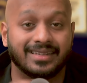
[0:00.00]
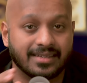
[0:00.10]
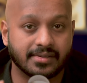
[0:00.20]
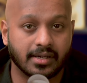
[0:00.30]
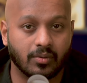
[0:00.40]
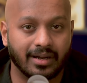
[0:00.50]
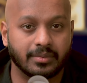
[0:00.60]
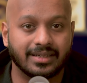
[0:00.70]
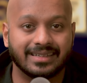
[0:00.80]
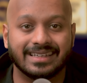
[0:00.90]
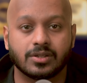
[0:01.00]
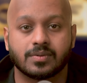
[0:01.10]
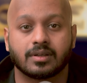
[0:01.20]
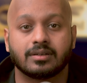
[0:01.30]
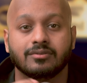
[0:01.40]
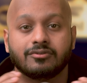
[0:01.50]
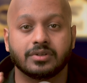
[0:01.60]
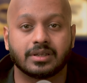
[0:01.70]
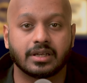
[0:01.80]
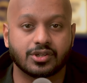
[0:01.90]
This requirement deals with
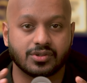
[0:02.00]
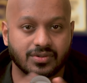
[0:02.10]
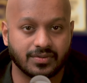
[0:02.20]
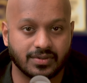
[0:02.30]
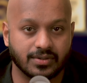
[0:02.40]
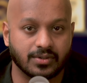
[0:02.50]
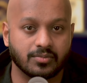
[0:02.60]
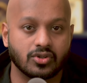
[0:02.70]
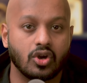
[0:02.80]
configurations of systems